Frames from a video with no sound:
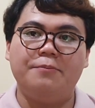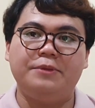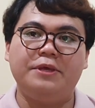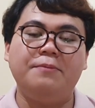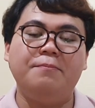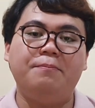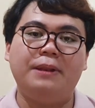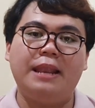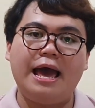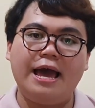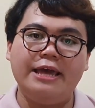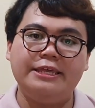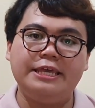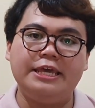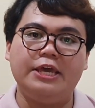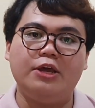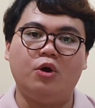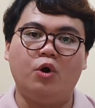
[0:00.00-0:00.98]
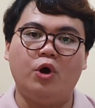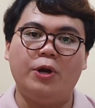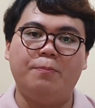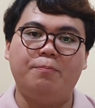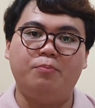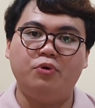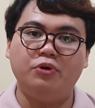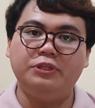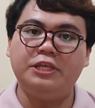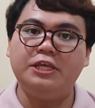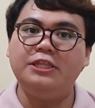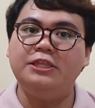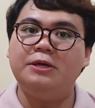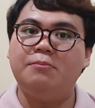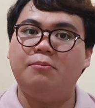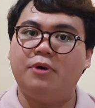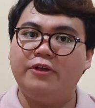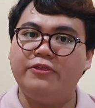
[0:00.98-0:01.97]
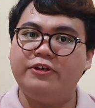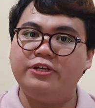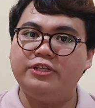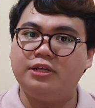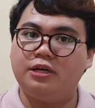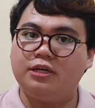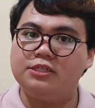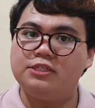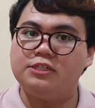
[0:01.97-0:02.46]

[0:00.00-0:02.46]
implying or putting the mother tongue